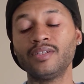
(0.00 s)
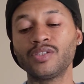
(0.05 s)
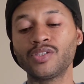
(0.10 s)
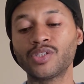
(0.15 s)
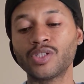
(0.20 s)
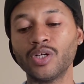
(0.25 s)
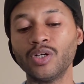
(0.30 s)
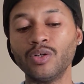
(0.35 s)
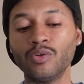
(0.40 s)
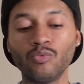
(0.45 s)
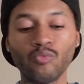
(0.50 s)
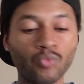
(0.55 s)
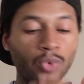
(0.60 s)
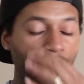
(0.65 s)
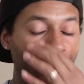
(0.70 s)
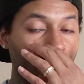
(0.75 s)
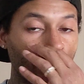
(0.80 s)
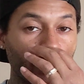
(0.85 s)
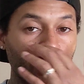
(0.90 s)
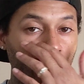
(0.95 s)
So
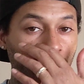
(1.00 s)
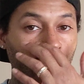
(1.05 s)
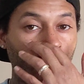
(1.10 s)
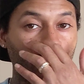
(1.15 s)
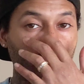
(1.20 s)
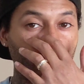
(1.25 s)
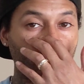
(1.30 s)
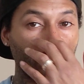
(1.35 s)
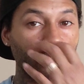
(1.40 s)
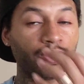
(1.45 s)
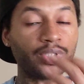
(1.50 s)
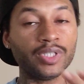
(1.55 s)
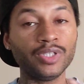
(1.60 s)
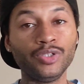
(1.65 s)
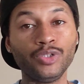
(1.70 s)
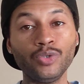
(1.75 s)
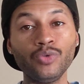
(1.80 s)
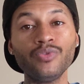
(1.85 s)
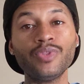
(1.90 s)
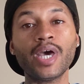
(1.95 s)
whether you
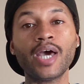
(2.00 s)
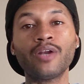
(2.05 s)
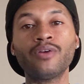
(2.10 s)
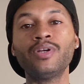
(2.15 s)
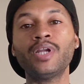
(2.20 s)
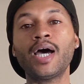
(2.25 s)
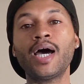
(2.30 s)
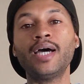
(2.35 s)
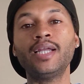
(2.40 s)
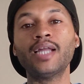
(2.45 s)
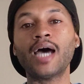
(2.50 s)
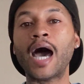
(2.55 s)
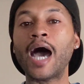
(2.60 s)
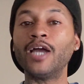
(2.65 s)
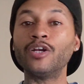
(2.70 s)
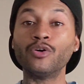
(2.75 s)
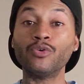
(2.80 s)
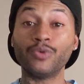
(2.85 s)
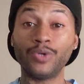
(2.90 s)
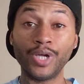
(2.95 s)
can do that or not,
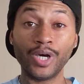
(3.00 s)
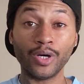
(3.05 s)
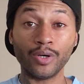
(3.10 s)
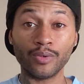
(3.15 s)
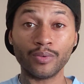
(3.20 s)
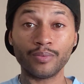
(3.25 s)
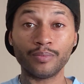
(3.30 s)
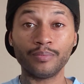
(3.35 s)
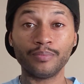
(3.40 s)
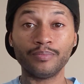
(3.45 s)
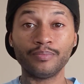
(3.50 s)
I don't know.